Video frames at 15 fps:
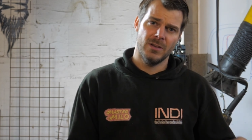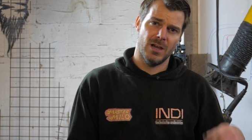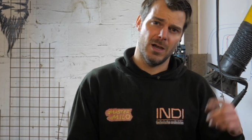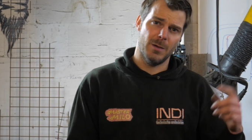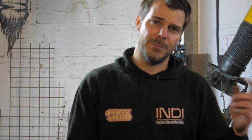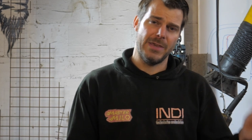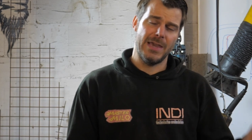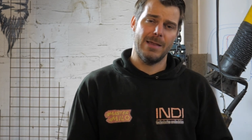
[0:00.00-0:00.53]
the
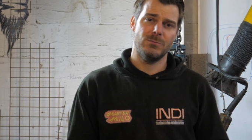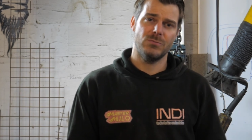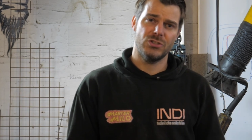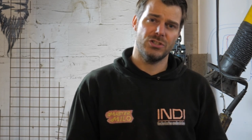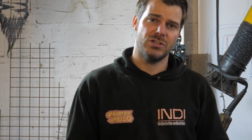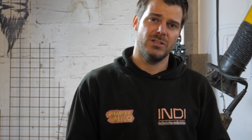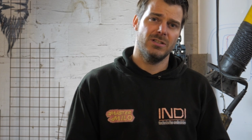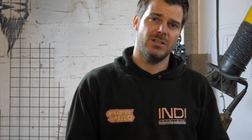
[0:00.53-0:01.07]

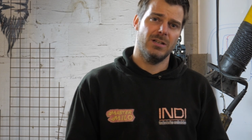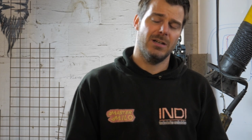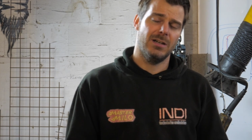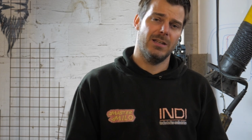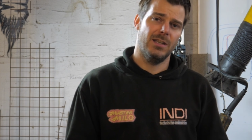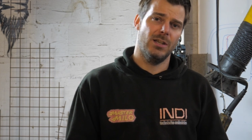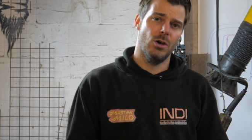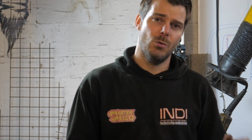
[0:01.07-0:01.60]
RPMs
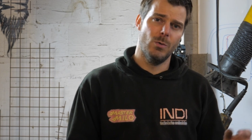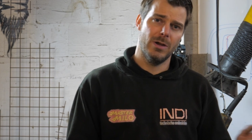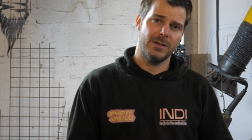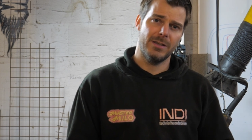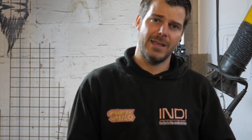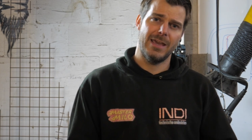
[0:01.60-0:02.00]
are lower